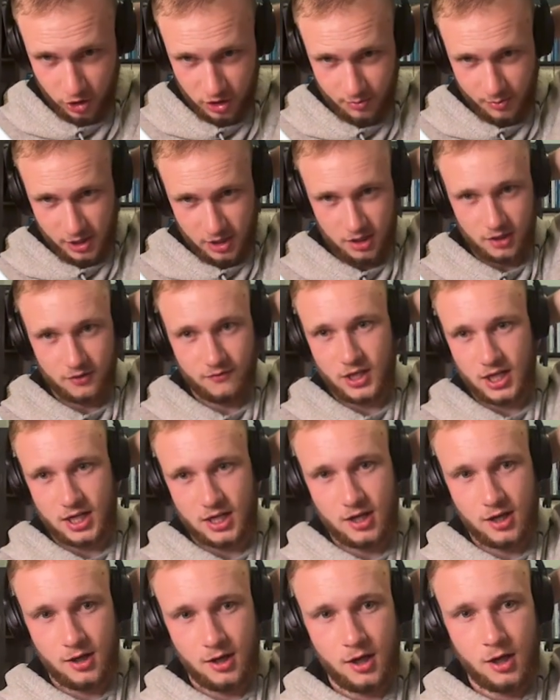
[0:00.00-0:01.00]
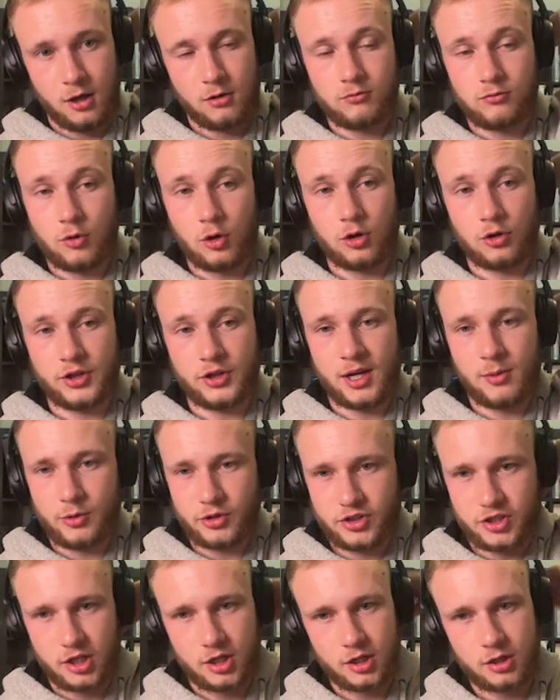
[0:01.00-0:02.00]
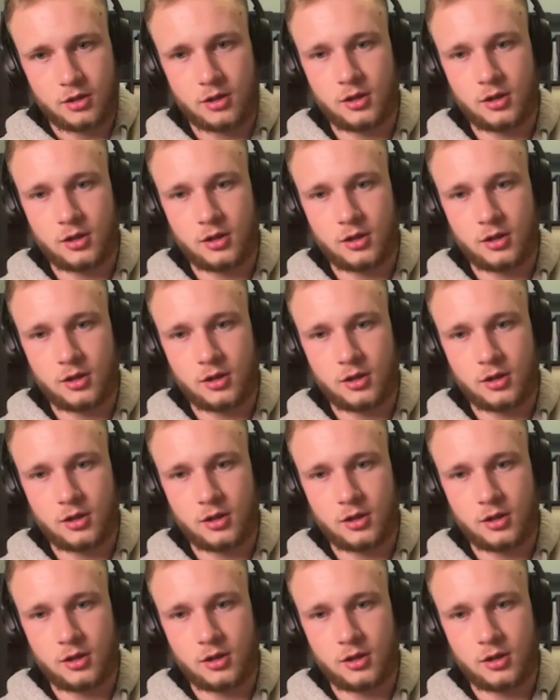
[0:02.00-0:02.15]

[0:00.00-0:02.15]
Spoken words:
expensive than Royal Neighbors here.